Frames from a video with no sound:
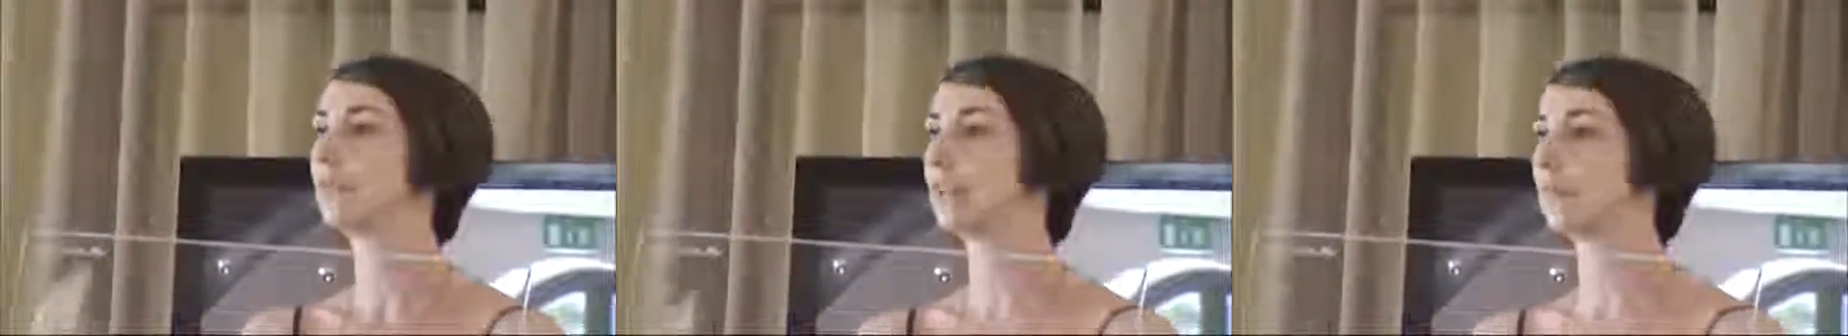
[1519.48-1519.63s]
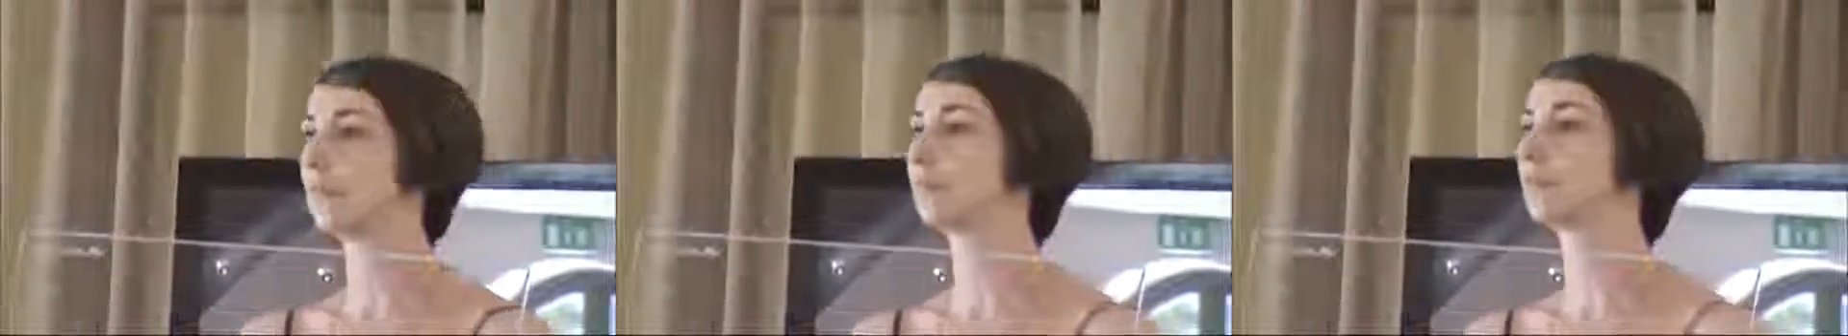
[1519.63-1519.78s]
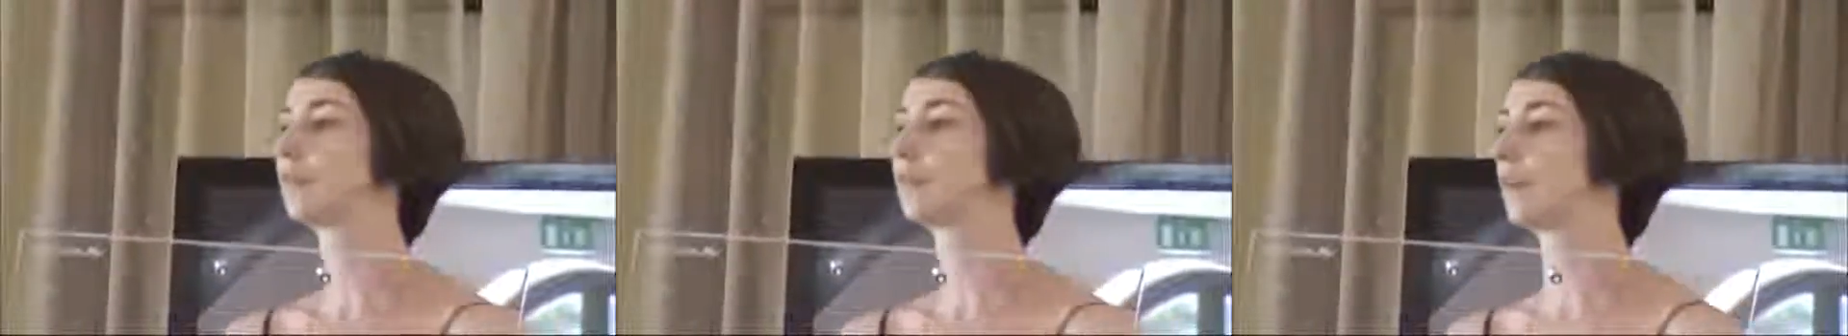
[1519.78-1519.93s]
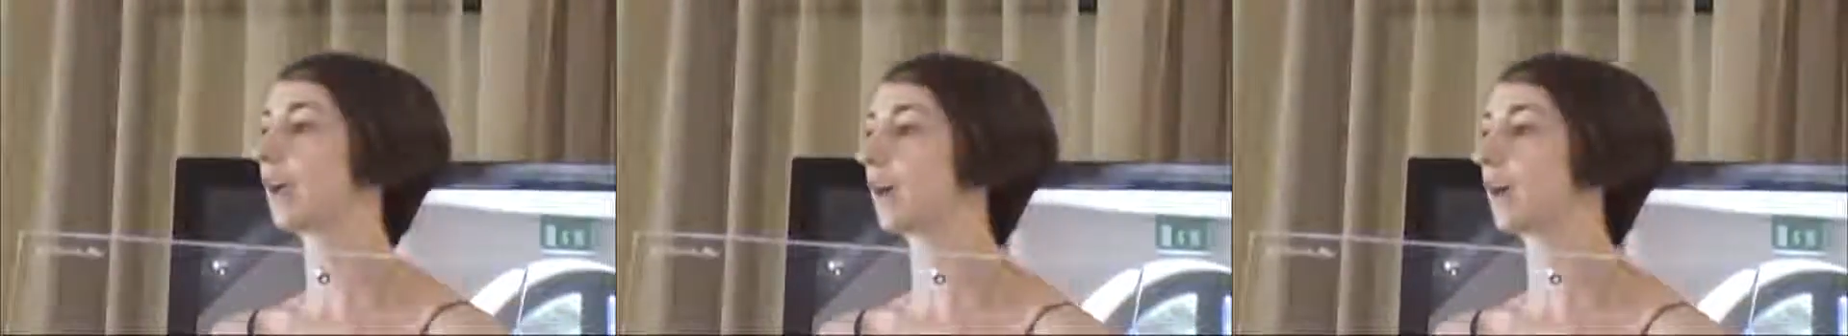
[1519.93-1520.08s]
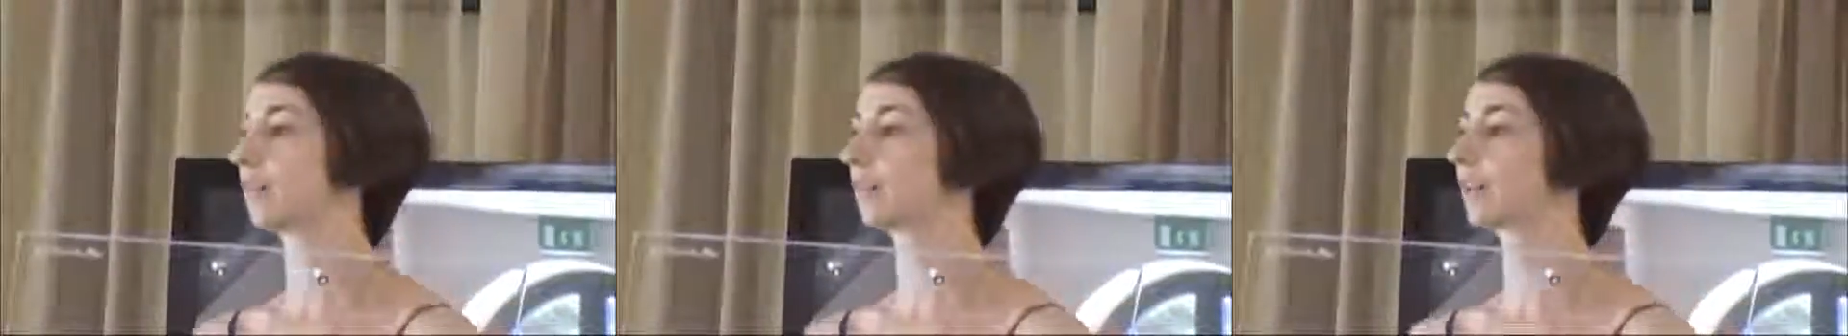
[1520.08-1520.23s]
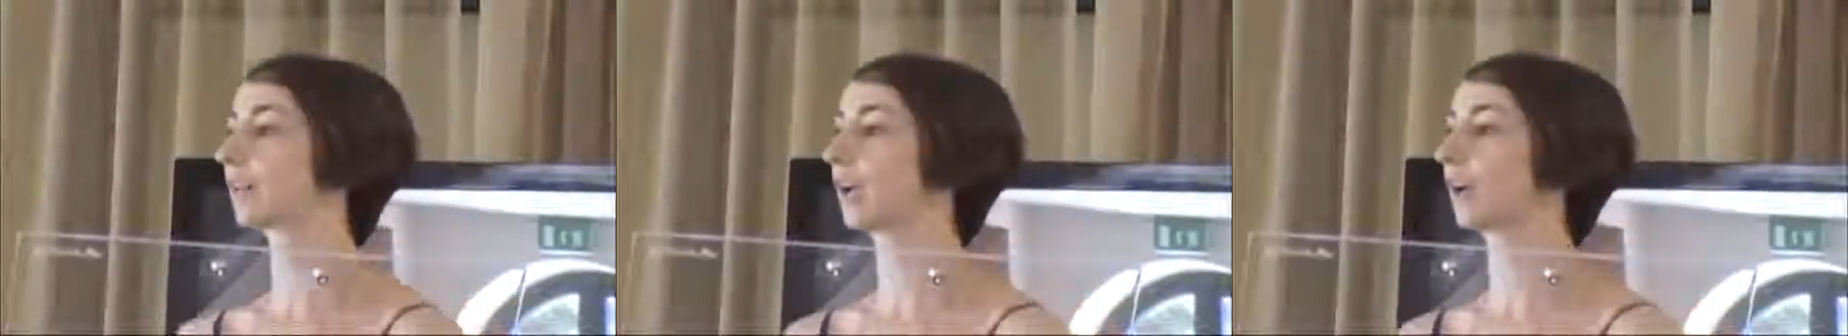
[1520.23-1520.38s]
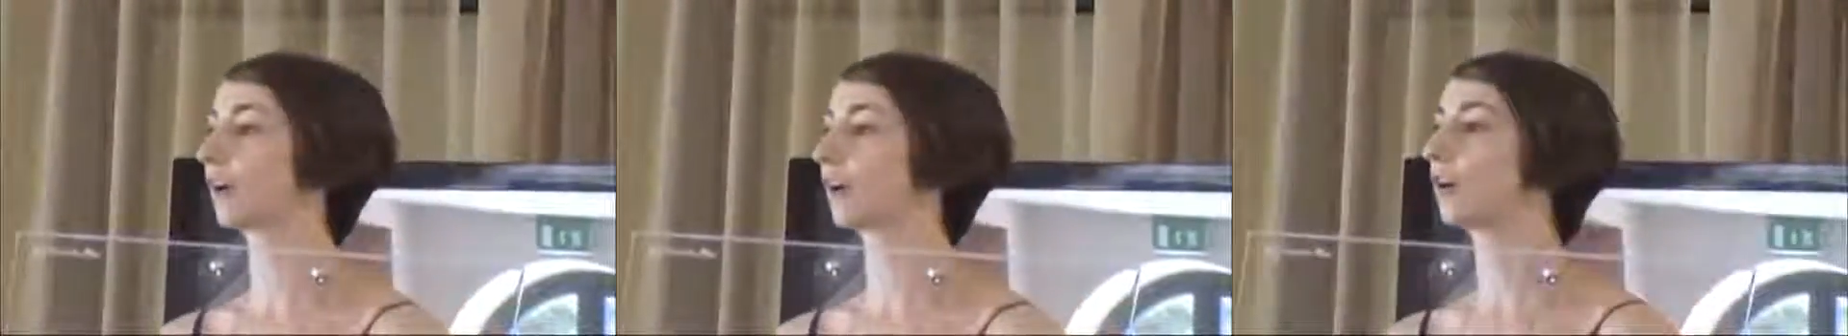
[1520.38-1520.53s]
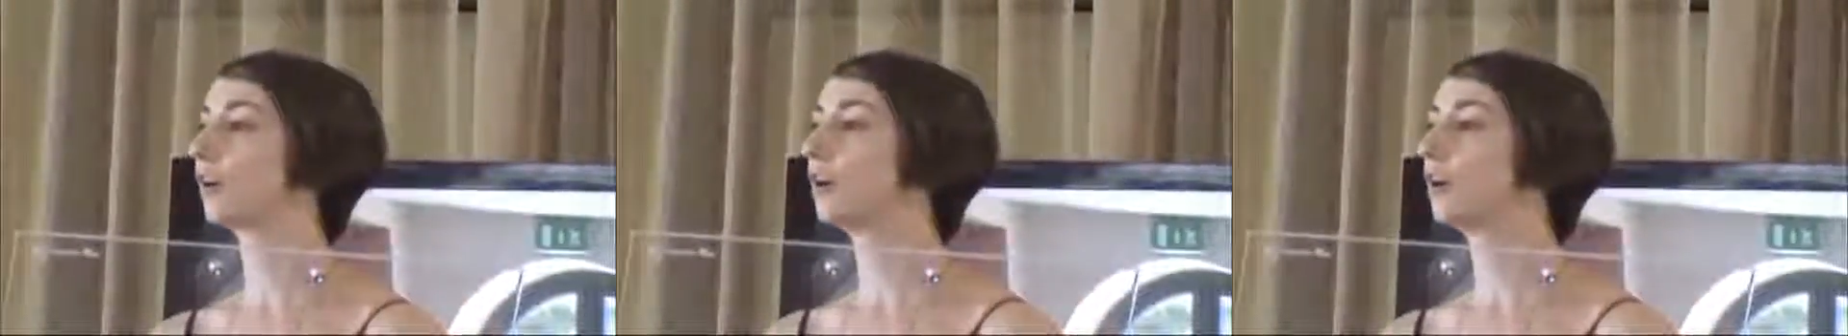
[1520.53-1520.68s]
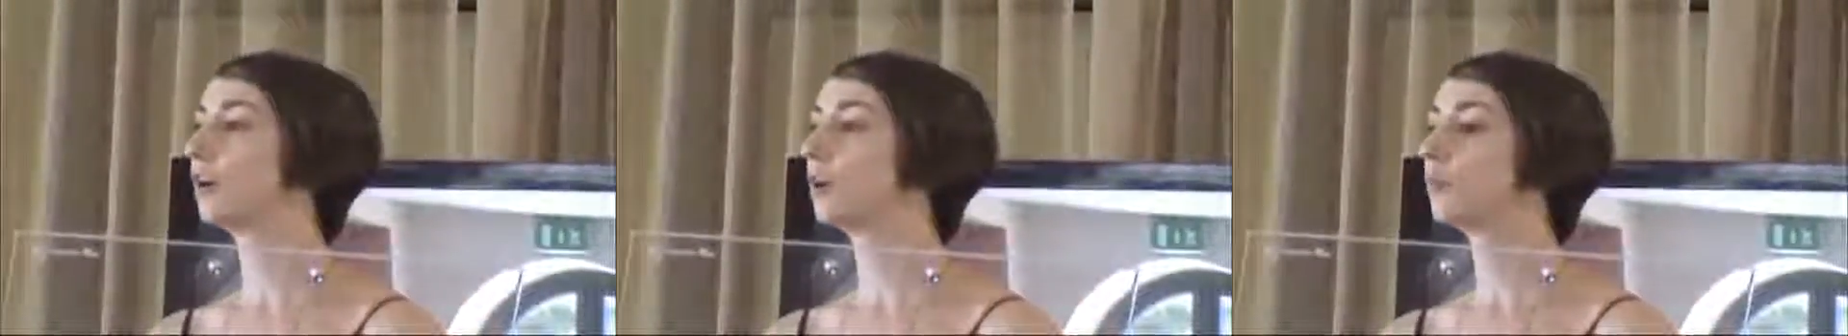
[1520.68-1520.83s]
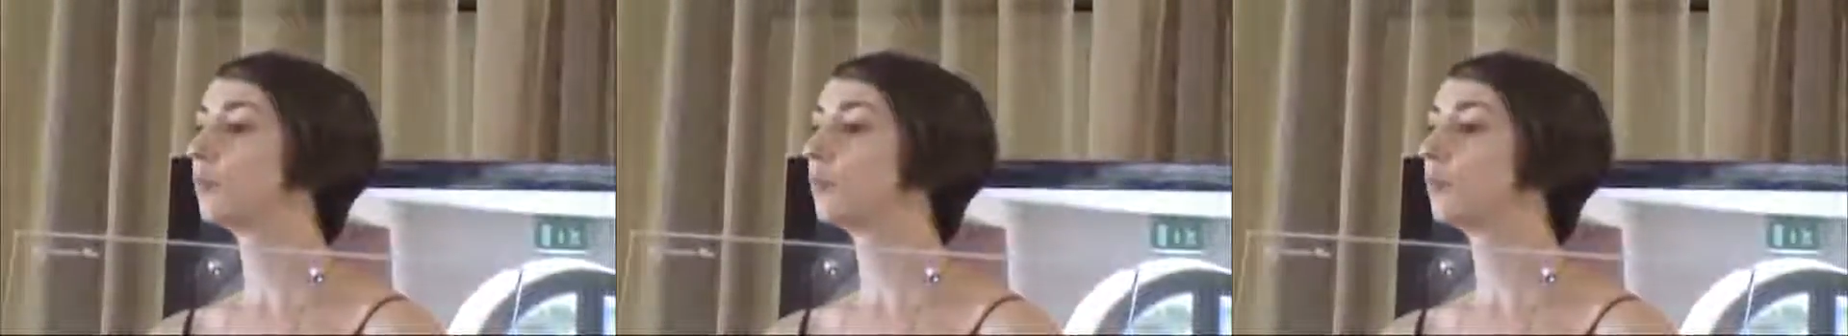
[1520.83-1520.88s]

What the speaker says: level of healthcare,